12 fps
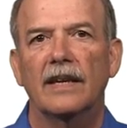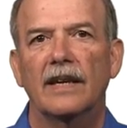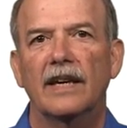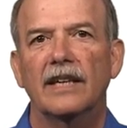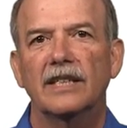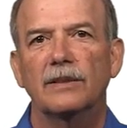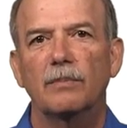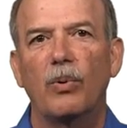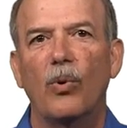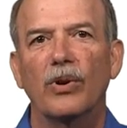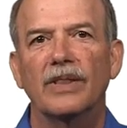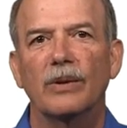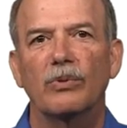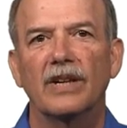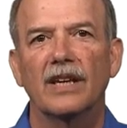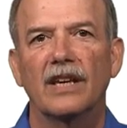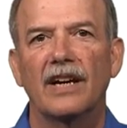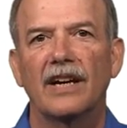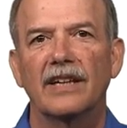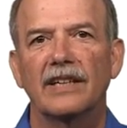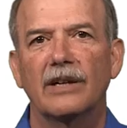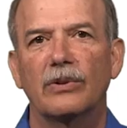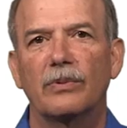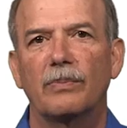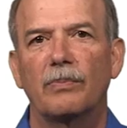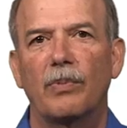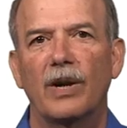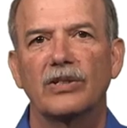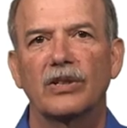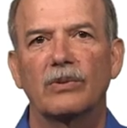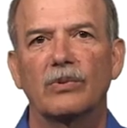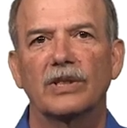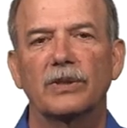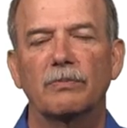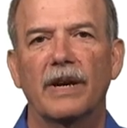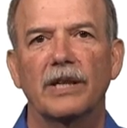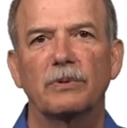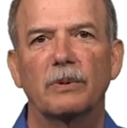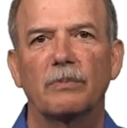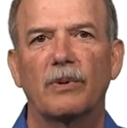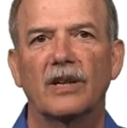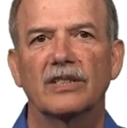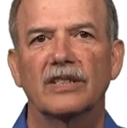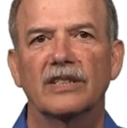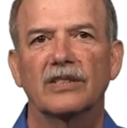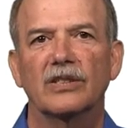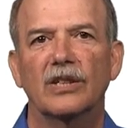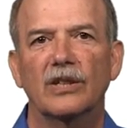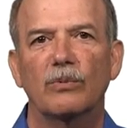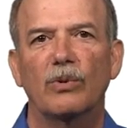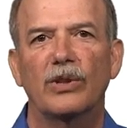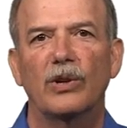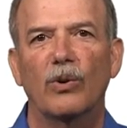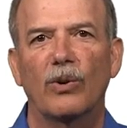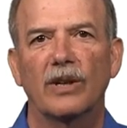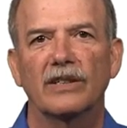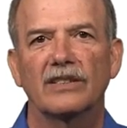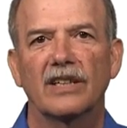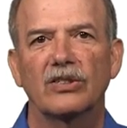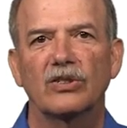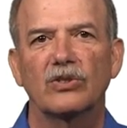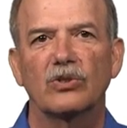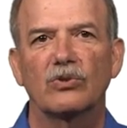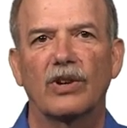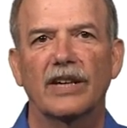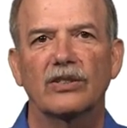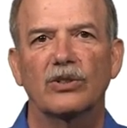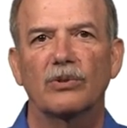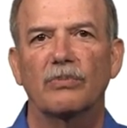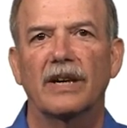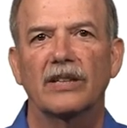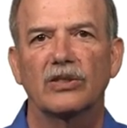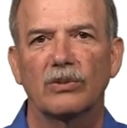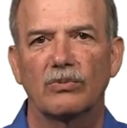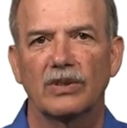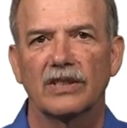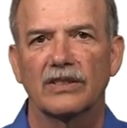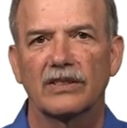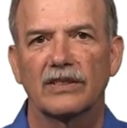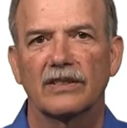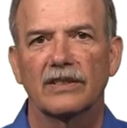It is important that we align our project risk management process with the organization's strategy on managing risks.